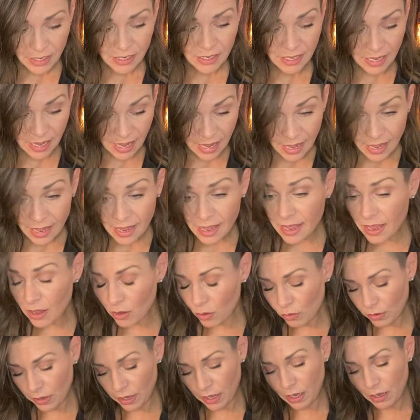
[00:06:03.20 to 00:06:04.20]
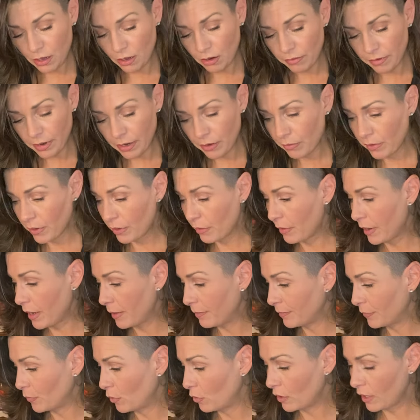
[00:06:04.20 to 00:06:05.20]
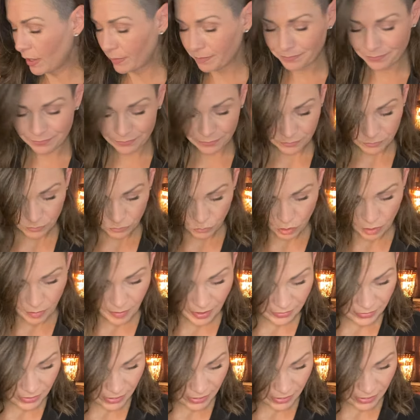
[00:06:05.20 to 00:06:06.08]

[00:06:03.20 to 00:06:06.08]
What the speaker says: yeah, okay, all right. Hold on, more about